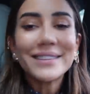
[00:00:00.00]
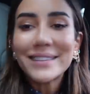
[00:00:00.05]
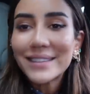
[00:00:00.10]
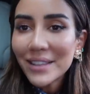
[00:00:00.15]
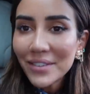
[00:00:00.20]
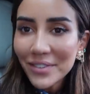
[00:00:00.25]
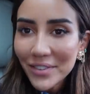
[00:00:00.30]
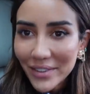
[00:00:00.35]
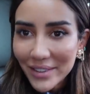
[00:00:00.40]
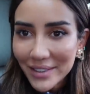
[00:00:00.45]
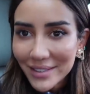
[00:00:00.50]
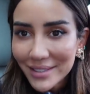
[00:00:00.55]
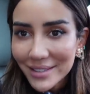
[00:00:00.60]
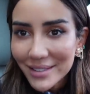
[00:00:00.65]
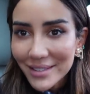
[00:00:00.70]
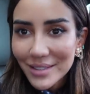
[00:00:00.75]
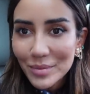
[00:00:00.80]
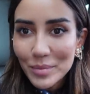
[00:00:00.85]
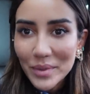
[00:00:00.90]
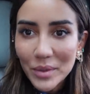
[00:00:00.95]
And the
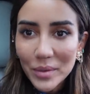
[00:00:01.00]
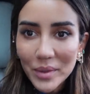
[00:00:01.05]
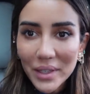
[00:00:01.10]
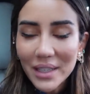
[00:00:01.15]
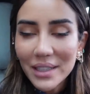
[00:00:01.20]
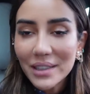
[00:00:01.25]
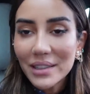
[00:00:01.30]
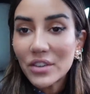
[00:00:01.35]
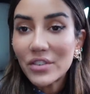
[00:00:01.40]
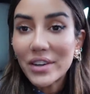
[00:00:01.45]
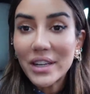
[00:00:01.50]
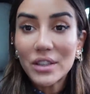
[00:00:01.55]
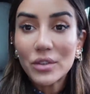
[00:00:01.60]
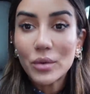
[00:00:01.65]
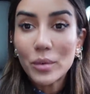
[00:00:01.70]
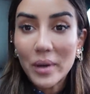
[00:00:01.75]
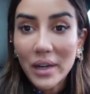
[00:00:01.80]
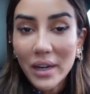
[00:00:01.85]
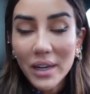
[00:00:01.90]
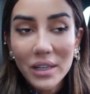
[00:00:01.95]
difference between the
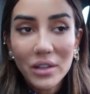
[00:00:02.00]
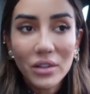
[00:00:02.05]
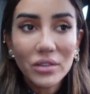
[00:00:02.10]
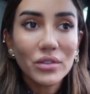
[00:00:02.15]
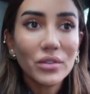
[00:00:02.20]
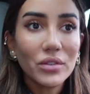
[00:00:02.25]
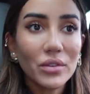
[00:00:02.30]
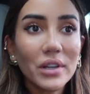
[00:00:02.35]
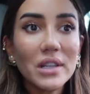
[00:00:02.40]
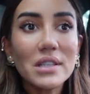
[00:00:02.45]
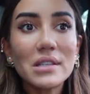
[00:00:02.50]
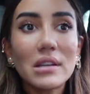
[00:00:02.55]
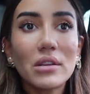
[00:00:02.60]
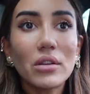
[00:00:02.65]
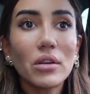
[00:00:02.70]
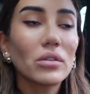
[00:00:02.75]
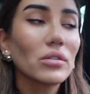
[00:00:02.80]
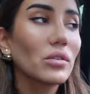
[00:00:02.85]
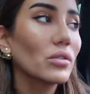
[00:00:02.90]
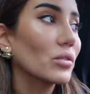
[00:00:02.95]
ready-to-wear and Haute Couture is that
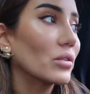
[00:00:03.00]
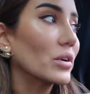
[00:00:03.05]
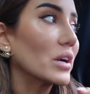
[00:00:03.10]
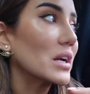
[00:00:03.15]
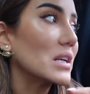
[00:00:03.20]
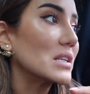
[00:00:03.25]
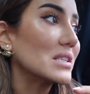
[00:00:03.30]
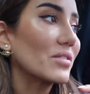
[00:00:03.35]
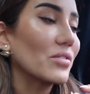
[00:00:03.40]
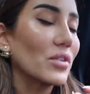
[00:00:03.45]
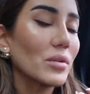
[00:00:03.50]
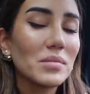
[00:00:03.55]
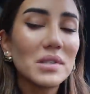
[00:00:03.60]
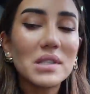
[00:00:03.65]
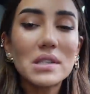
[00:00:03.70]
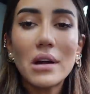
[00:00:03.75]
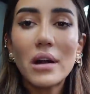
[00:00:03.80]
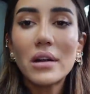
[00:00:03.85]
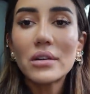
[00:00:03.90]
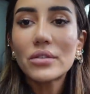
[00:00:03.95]
Haute Couture is from
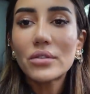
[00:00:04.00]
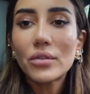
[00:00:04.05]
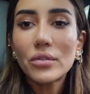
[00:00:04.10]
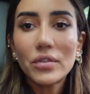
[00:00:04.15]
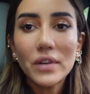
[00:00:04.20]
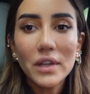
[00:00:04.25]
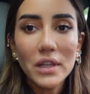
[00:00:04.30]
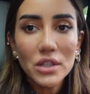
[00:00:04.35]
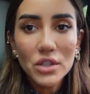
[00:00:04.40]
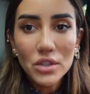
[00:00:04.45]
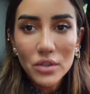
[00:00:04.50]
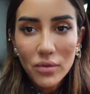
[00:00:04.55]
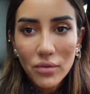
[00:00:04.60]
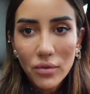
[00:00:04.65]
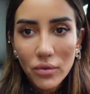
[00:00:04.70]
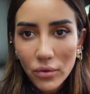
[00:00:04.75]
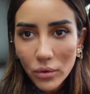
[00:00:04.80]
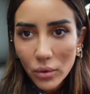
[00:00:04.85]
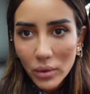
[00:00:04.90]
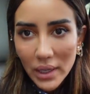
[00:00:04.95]
start to finish
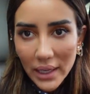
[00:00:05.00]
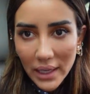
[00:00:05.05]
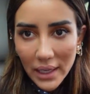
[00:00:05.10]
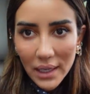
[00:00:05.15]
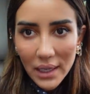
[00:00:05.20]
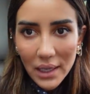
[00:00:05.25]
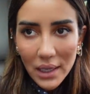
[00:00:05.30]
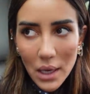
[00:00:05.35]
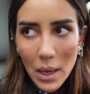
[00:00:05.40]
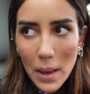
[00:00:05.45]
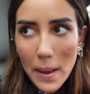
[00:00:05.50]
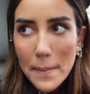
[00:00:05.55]
fully